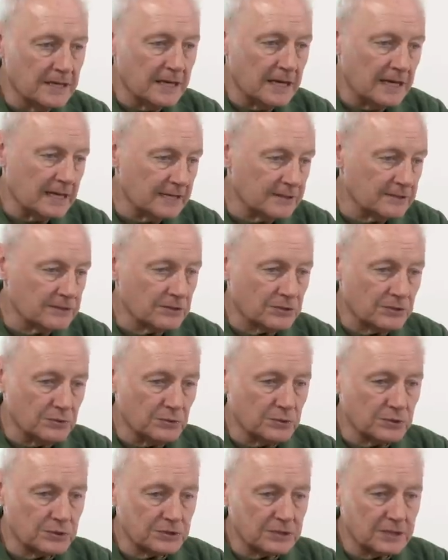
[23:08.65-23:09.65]
and of
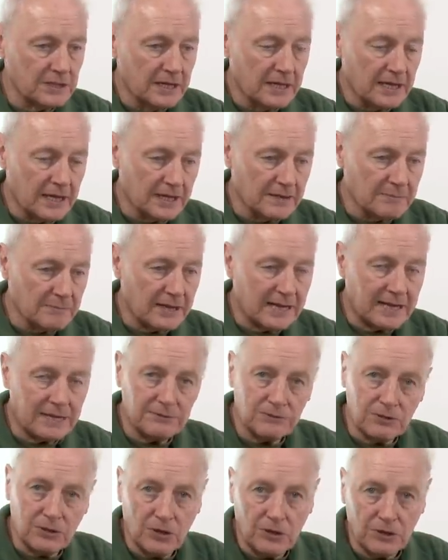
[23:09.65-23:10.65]
course
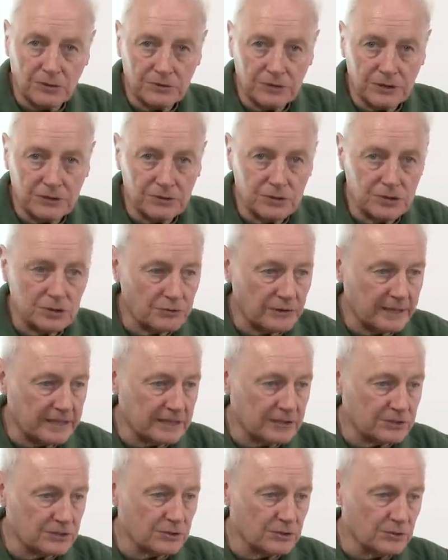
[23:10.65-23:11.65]
how long those
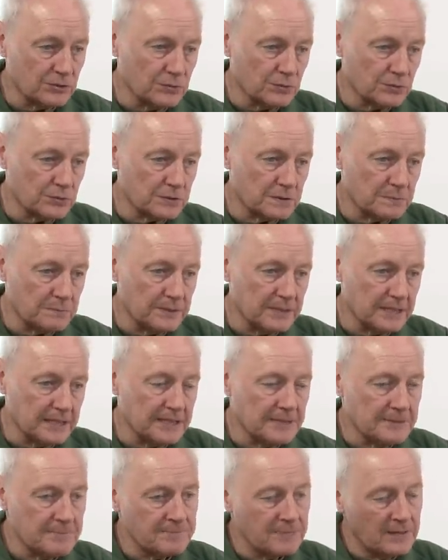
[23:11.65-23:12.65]
trains ought to be.